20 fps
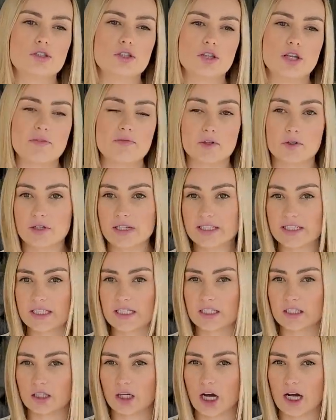love a green
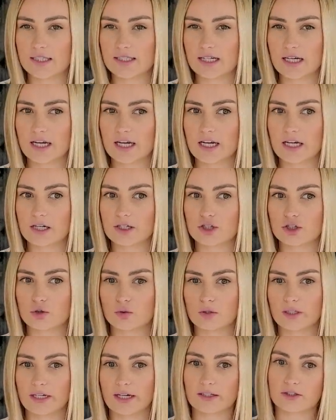tea latte.
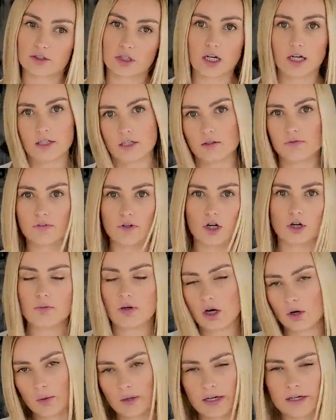Soy, extra hot, no foam,
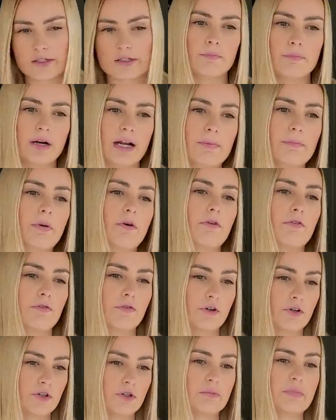always, but I
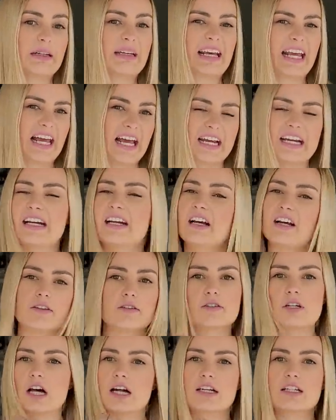prefer them in Canada.
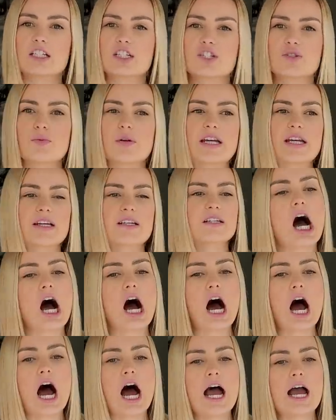They're not as sweet.
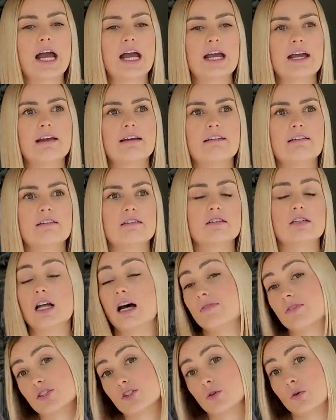I
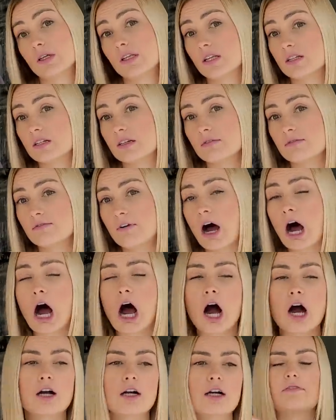love a soy London
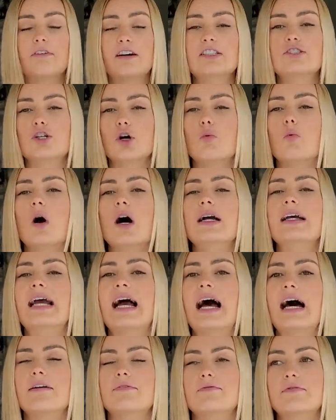fog. If I don't want
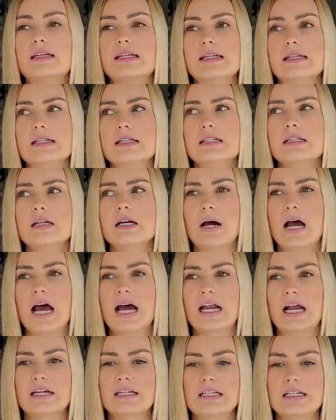caffeine and
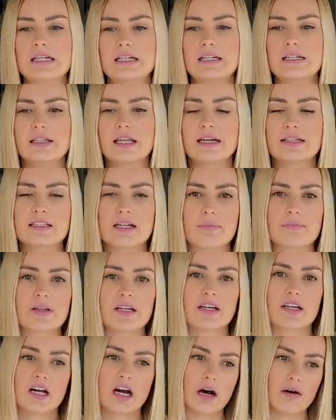I need like
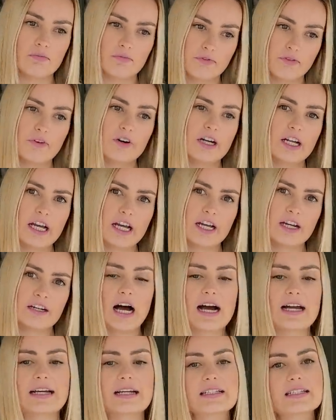something comforting,
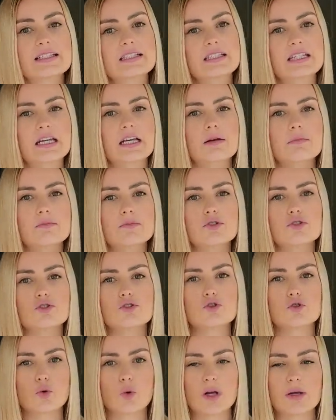I get steamed
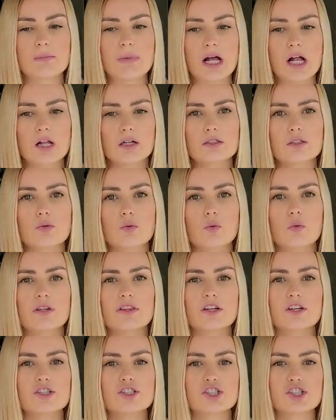soy milk
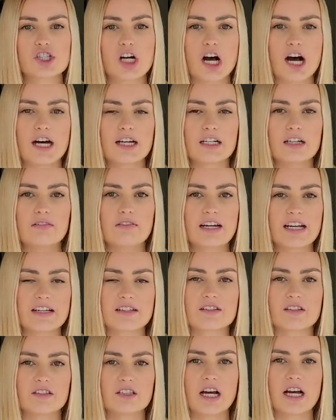with a shot of
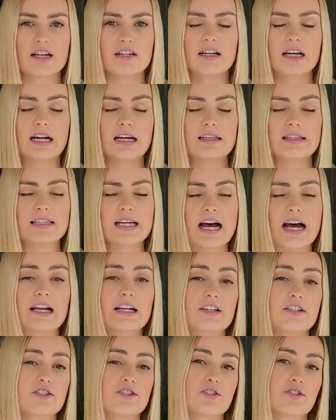hazelnut, and that
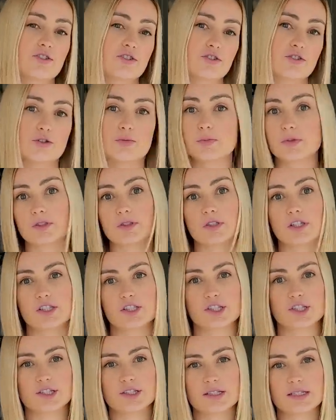is super
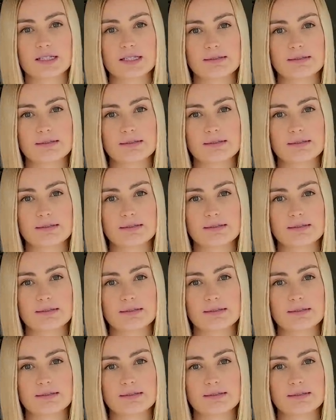delicious.